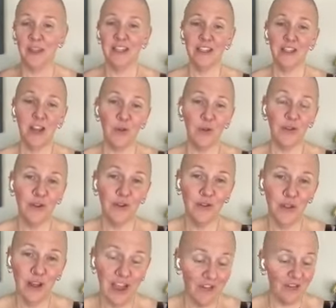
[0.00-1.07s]
It's not with
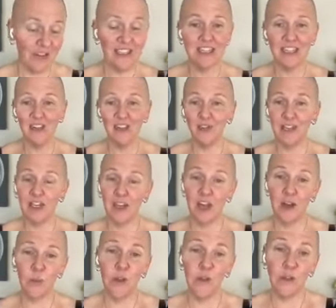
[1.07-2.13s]
your life. It's definitely
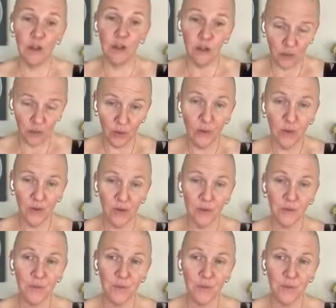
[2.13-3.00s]
not with you,